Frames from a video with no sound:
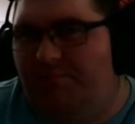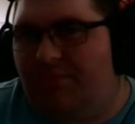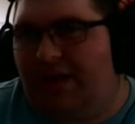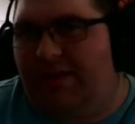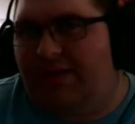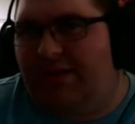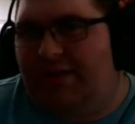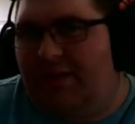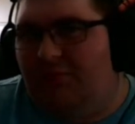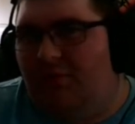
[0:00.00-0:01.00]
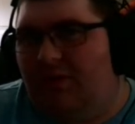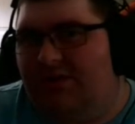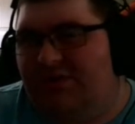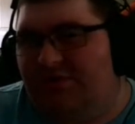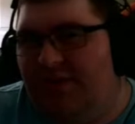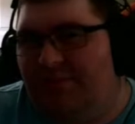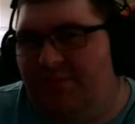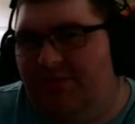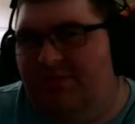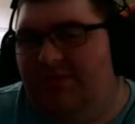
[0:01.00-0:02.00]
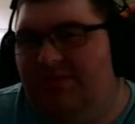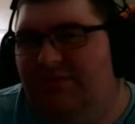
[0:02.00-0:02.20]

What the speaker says: I think they were on a scramble